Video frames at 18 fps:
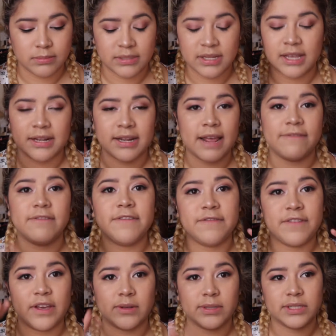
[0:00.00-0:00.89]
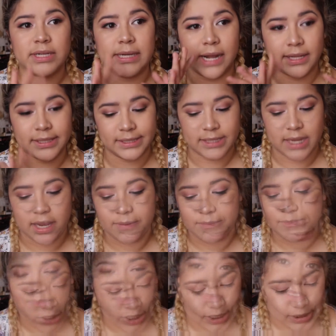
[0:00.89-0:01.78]
it never fails to not stay.
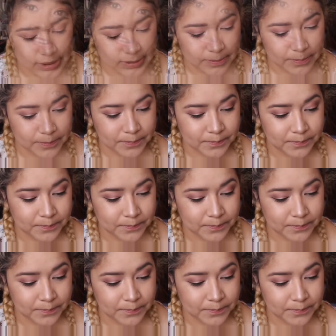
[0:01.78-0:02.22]
Lashes.